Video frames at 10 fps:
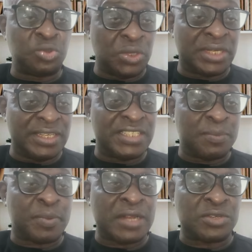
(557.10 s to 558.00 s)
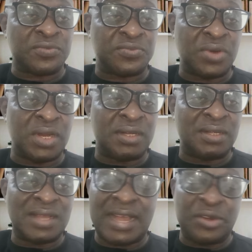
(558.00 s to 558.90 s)
to increase the price of
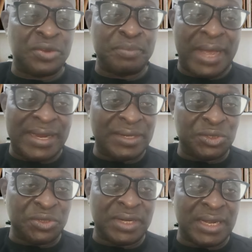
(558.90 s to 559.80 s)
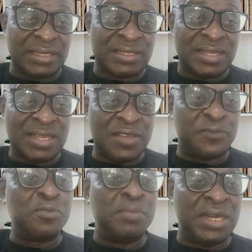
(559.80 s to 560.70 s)
fuel. I don't buy into that. If you